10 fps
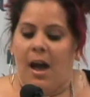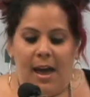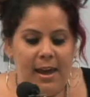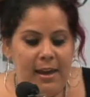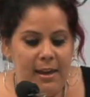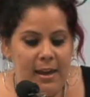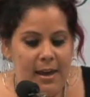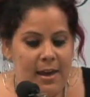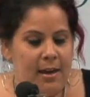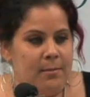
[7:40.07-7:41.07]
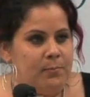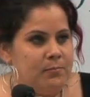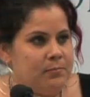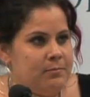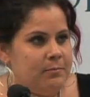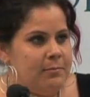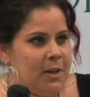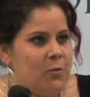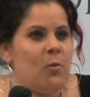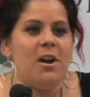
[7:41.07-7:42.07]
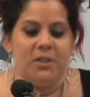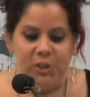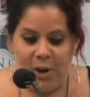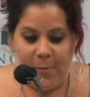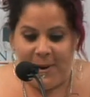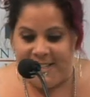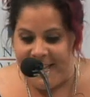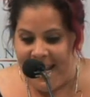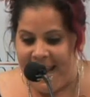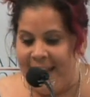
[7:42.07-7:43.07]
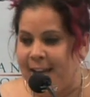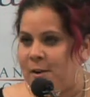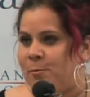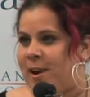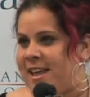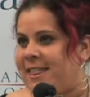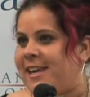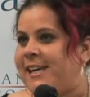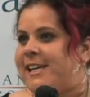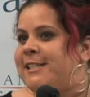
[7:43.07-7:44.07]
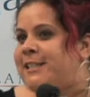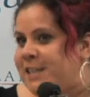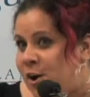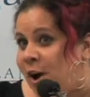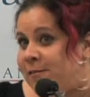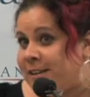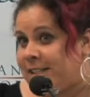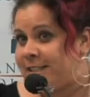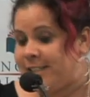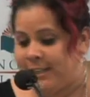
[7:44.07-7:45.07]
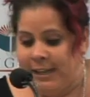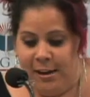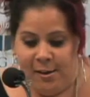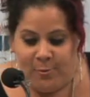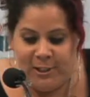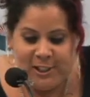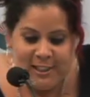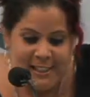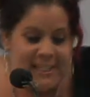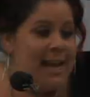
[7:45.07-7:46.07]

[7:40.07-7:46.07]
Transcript: I um, want to start by saying what I think is the obvious, which is